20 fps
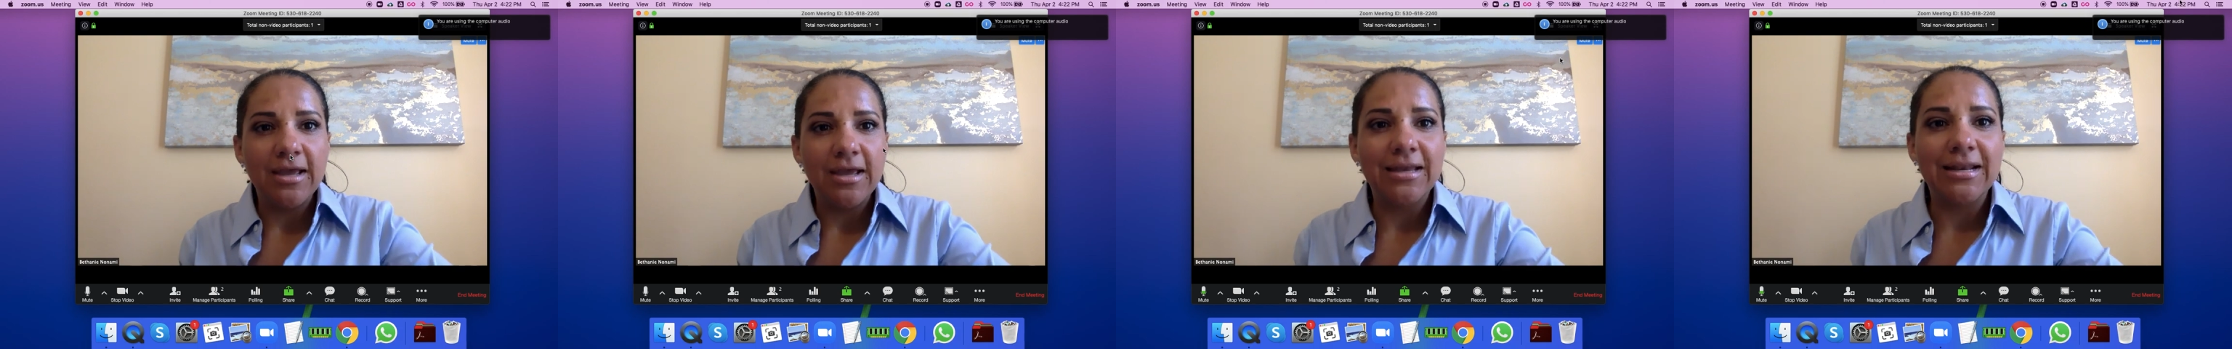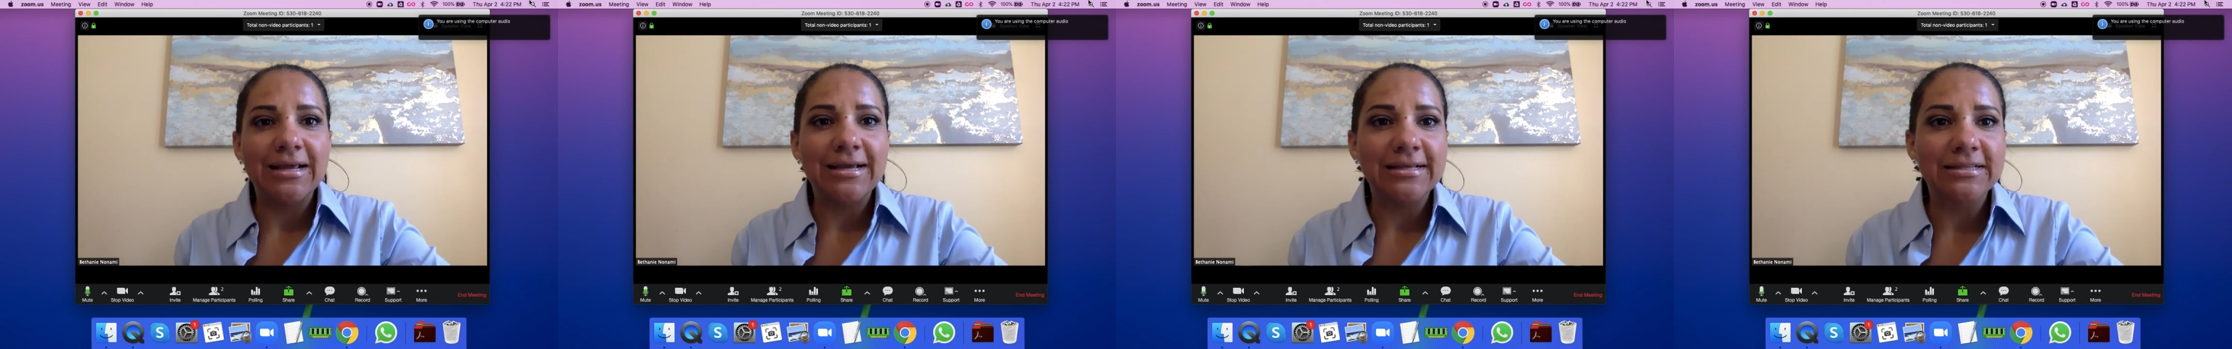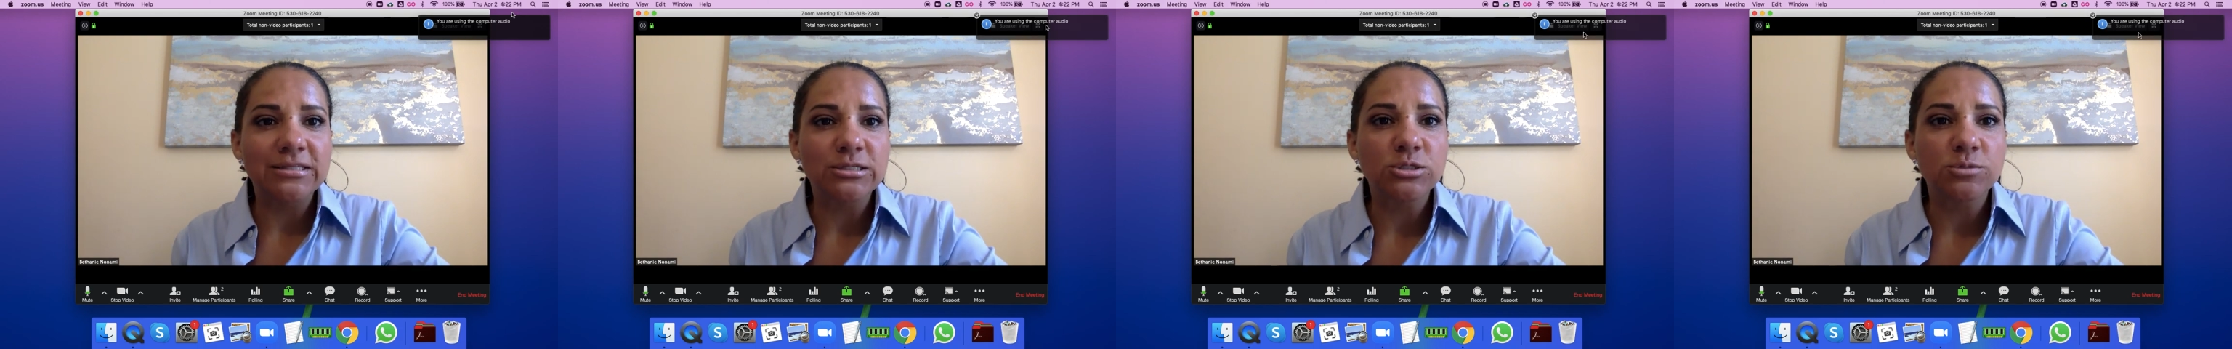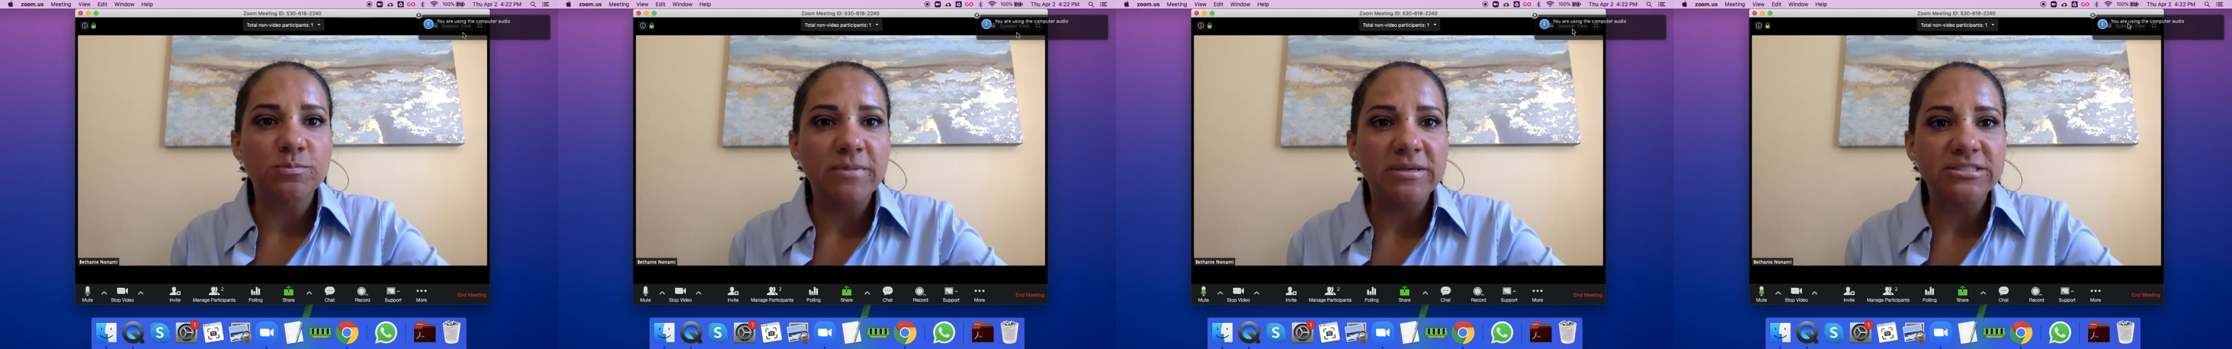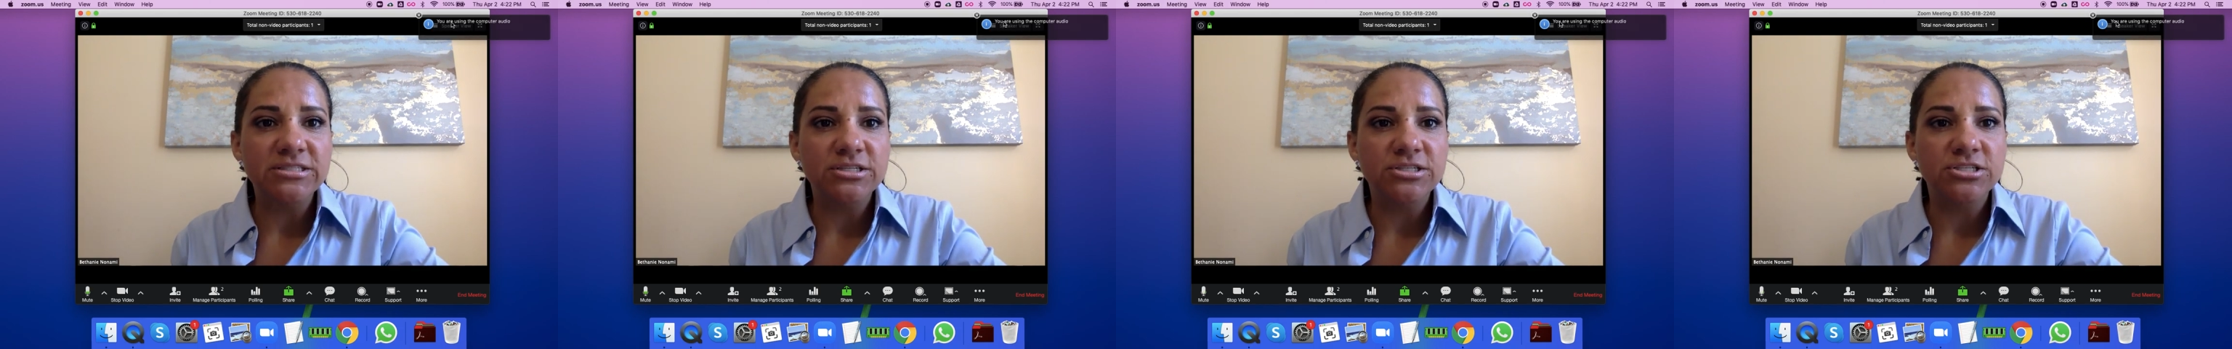And I get this
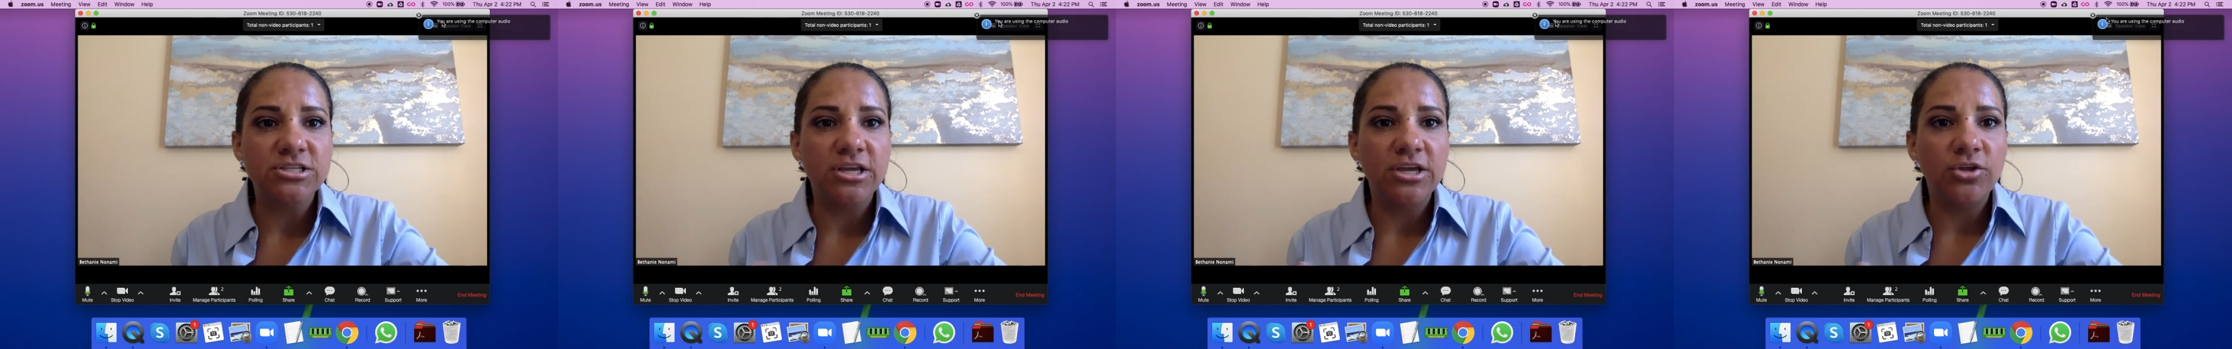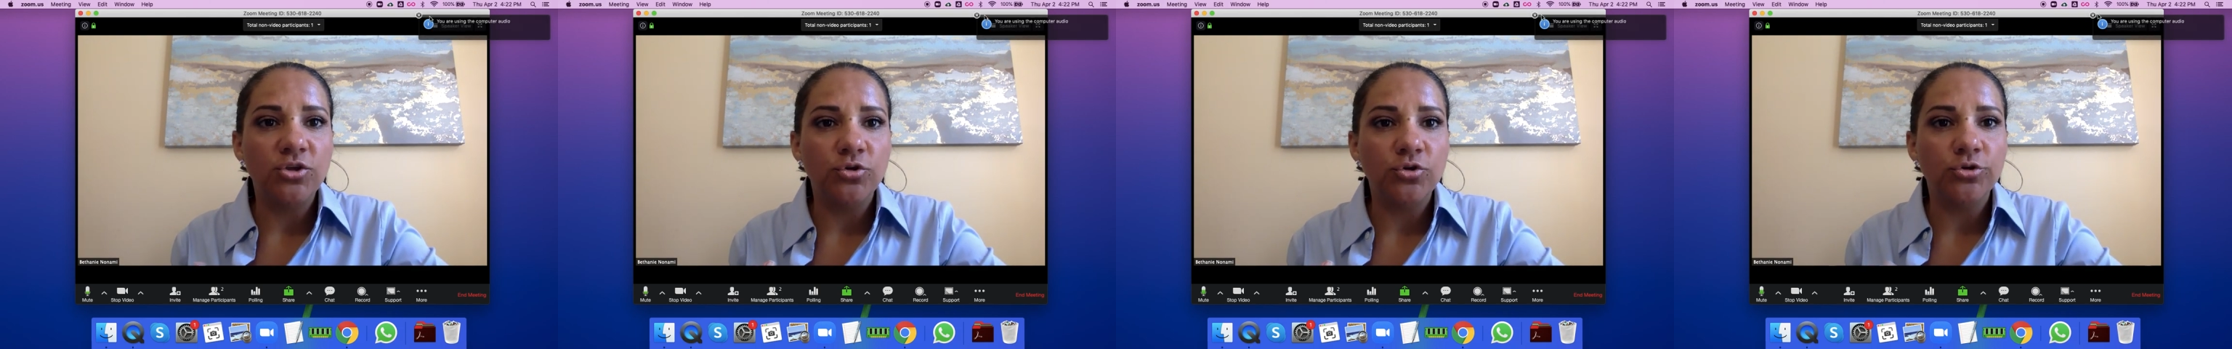message saying you're